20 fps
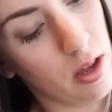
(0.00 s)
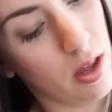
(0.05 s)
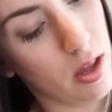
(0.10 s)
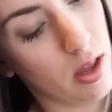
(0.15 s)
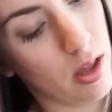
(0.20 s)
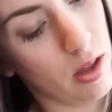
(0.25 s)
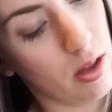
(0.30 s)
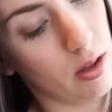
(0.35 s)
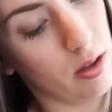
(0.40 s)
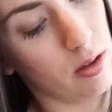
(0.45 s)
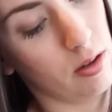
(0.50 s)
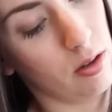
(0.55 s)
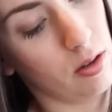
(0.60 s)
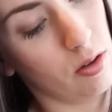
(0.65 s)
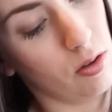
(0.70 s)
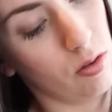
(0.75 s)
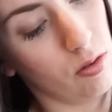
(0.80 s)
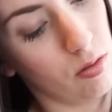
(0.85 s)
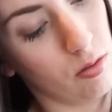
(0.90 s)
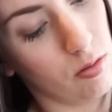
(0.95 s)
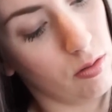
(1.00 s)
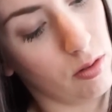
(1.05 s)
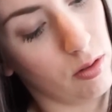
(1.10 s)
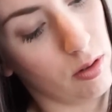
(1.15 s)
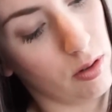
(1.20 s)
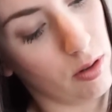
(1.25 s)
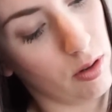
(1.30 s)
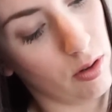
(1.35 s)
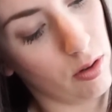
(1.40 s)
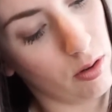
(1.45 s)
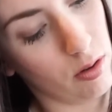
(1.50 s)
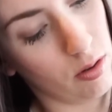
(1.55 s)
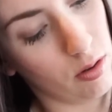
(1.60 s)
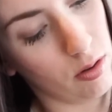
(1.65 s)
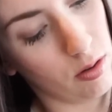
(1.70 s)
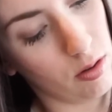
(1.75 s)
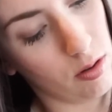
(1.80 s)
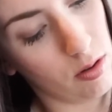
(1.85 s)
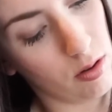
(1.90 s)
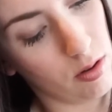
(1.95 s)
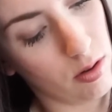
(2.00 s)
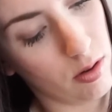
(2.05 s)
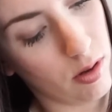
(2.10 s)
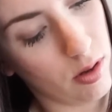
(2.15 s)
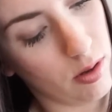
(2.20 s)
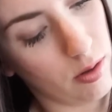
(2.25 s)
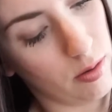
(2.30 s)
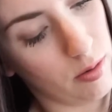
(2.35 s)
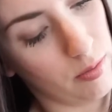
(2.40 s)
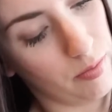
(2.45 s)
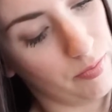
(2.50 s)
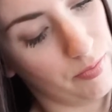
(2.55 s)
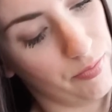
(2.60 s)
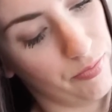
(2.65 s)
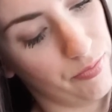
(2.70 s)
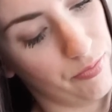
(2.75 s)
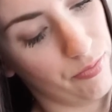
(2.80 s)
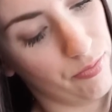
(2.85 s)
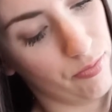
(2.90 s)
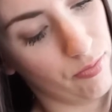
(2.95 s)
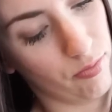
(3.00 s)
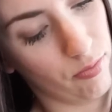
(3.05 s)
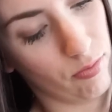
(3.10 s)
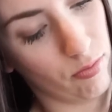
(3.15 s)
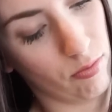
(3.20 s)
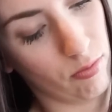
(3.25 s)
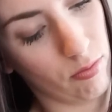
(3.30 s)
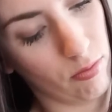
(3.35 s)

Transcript: Nobody speaks.